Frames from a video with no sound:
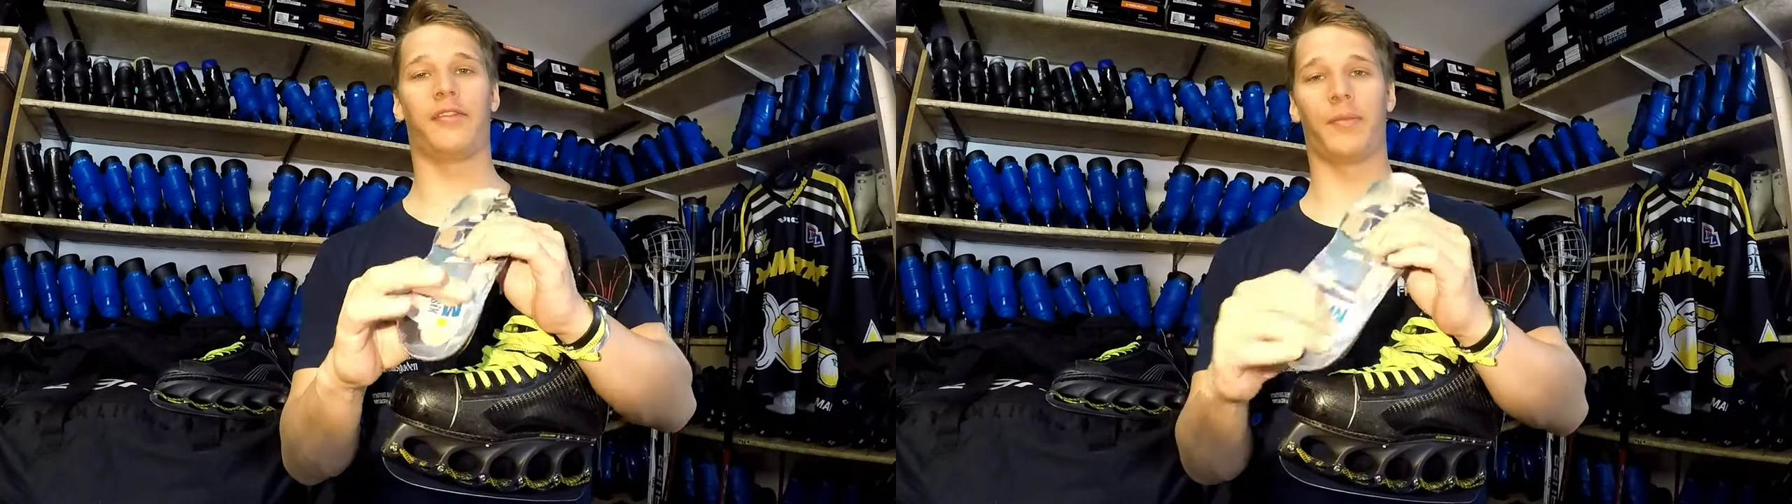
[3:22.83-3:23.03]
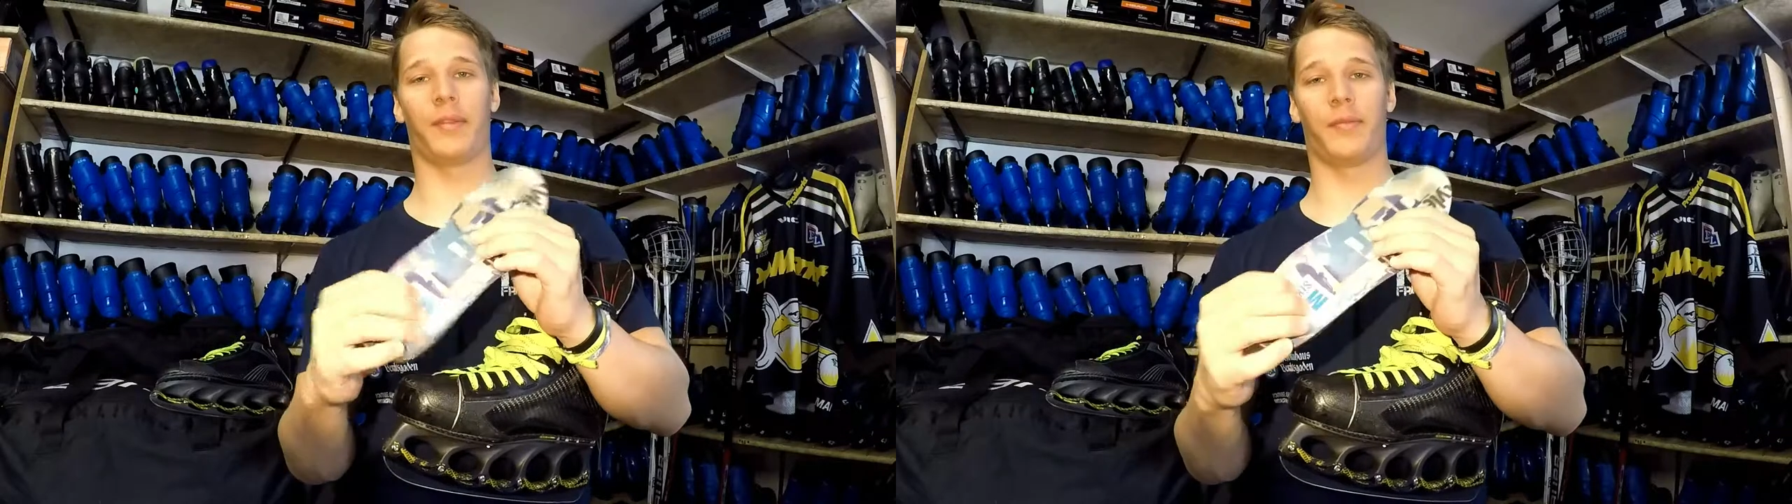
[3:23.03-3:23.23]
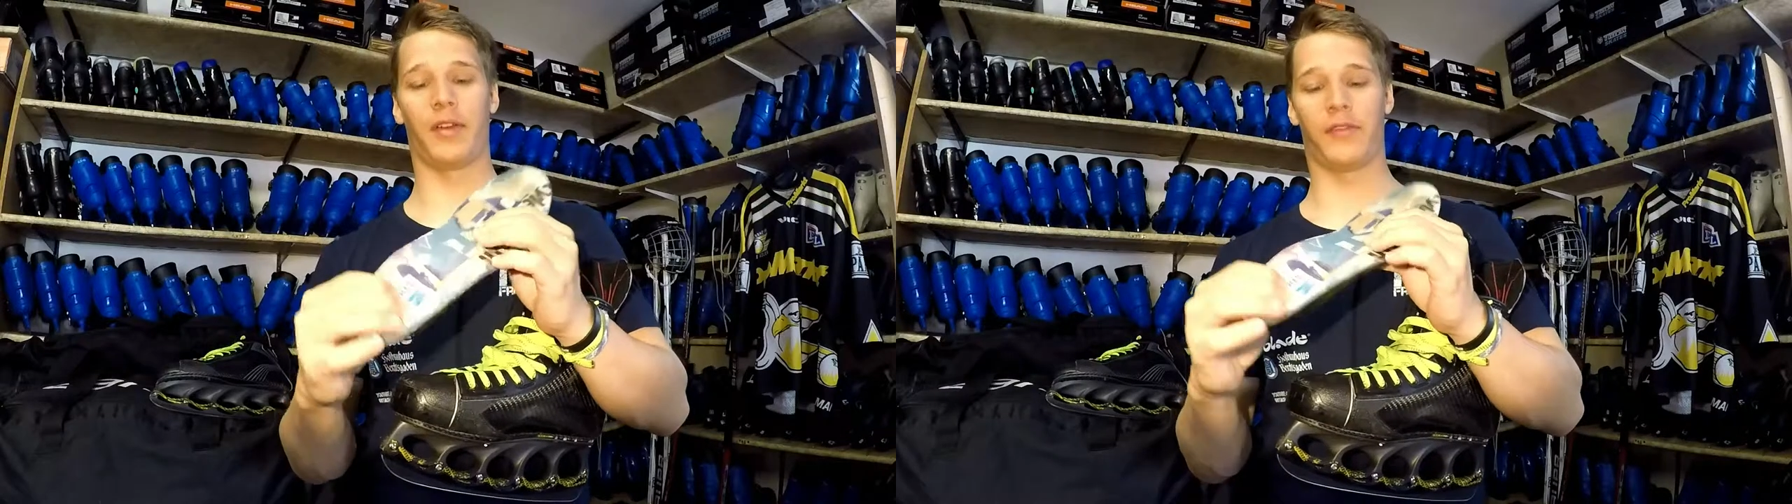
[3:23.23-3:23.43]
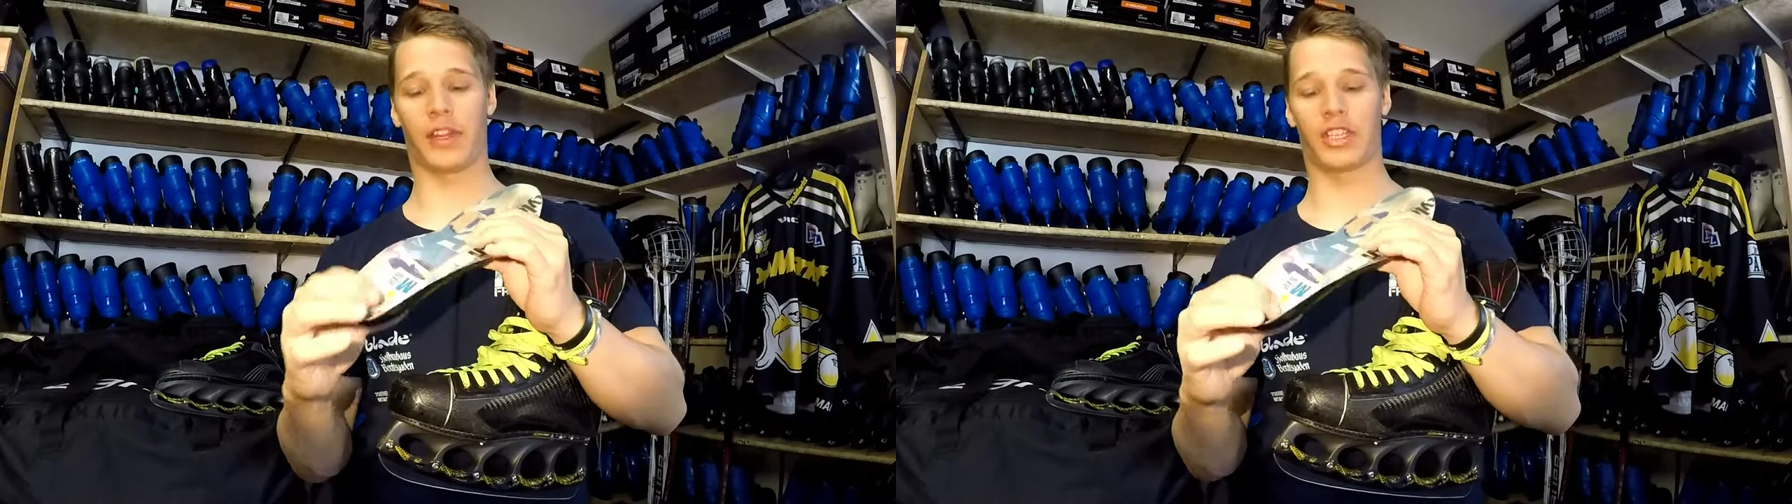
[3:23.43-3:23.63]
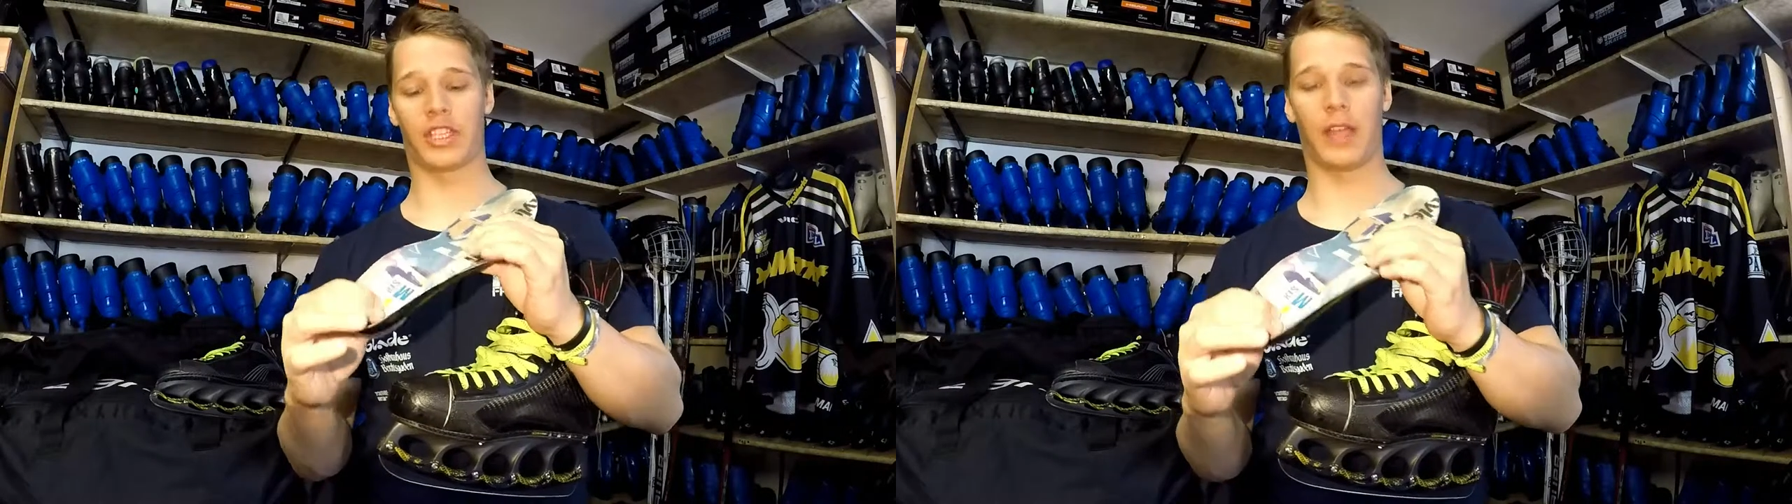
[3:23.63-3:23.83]
form, the
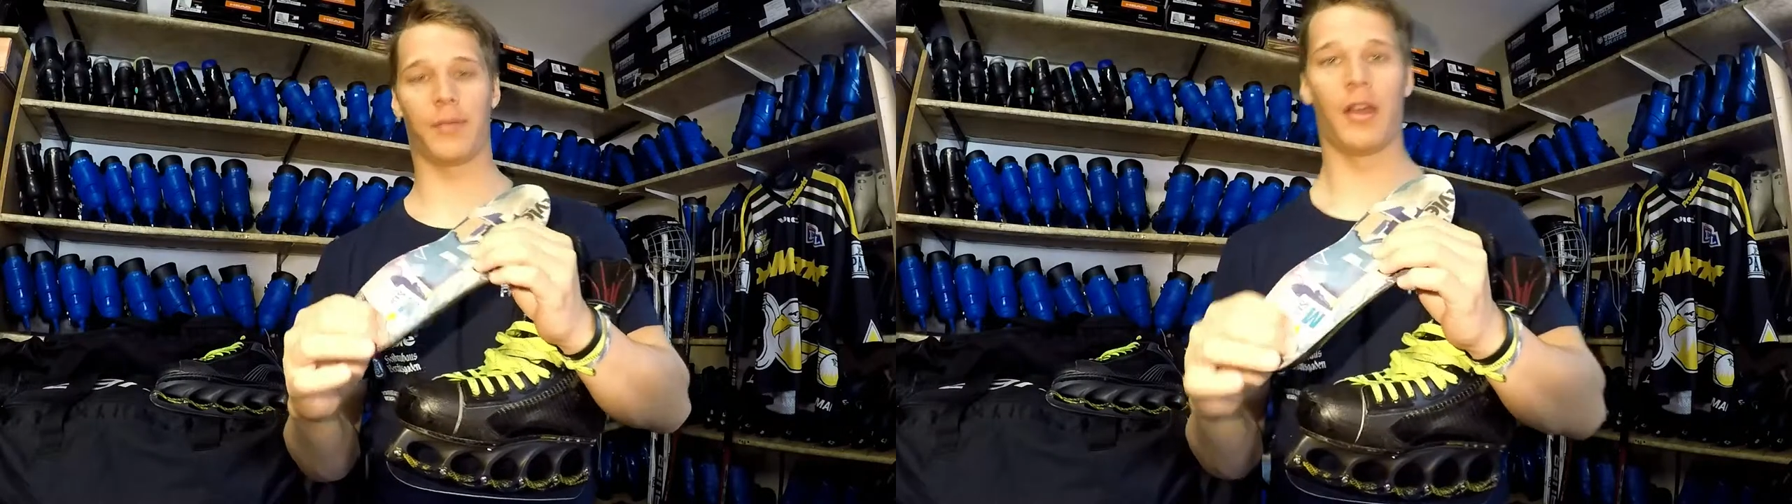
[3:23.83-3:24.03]
perfect shape